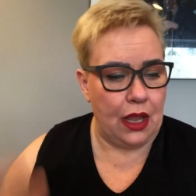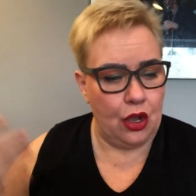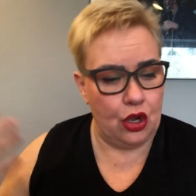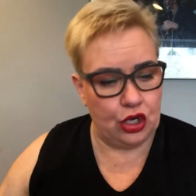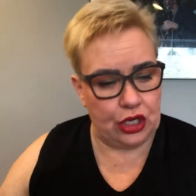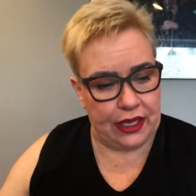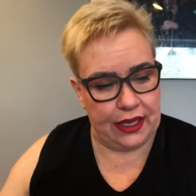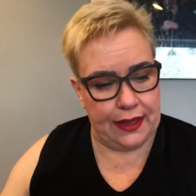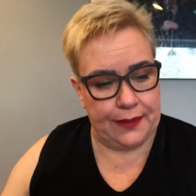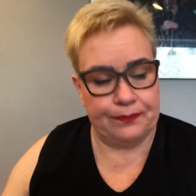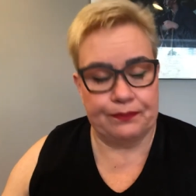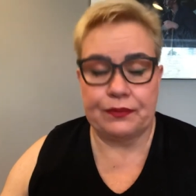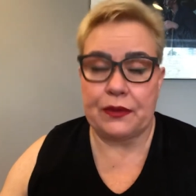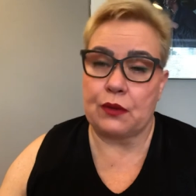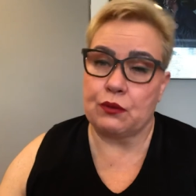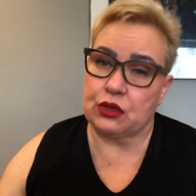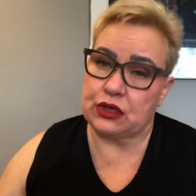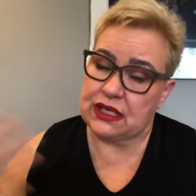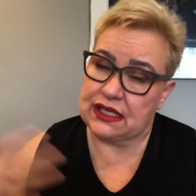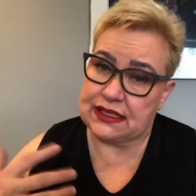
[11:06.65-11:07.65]
Okay,
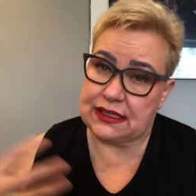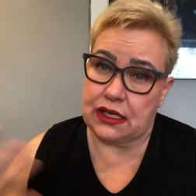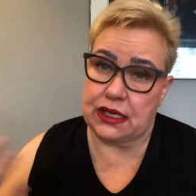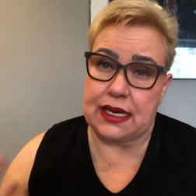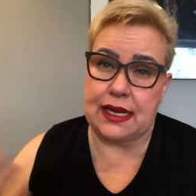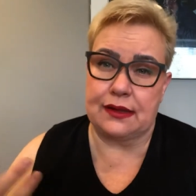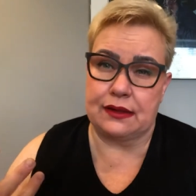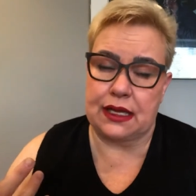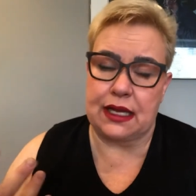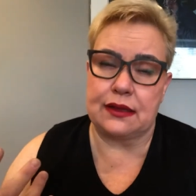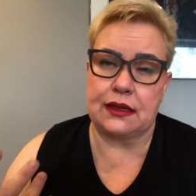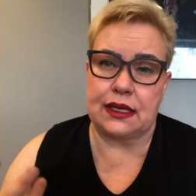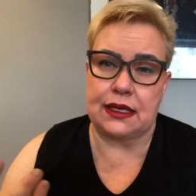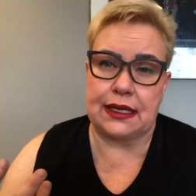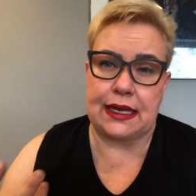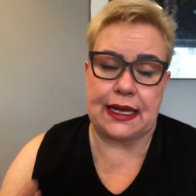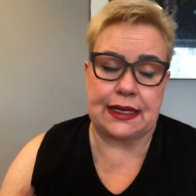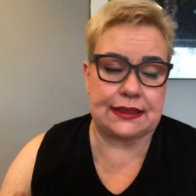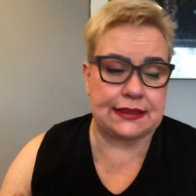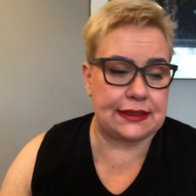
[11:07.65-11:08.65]
what is then the
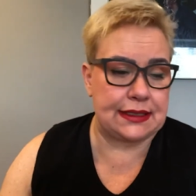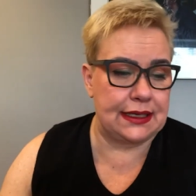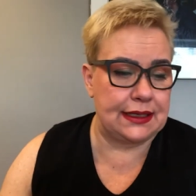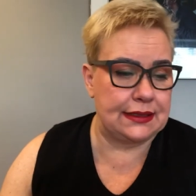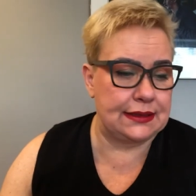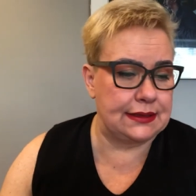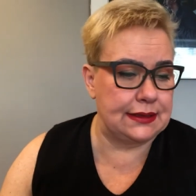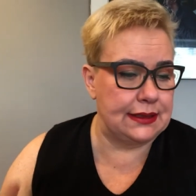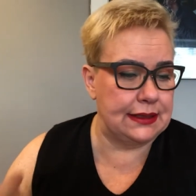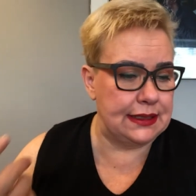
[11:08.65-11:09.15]
next stage?